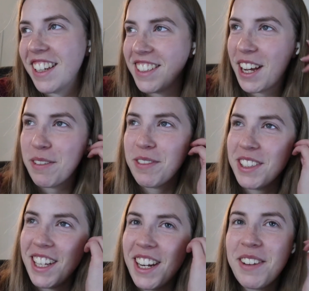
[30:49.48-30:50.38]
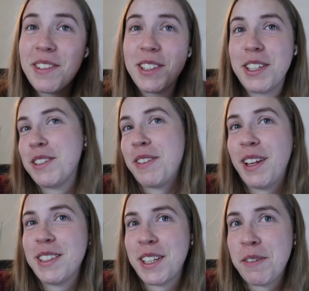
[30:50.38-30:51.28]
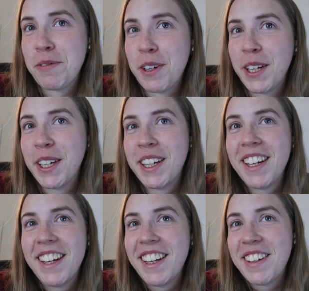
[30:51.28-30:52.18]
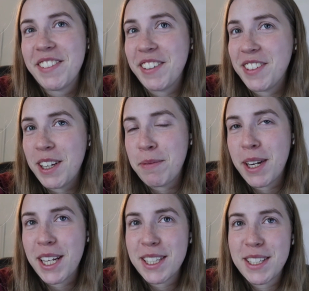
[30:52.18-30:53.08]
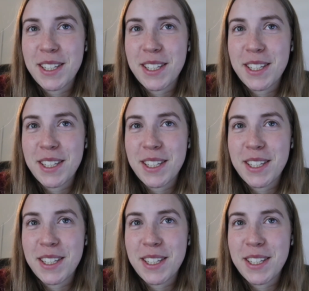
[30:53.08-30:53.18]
down beside him and just fell asleep for 15 minutes.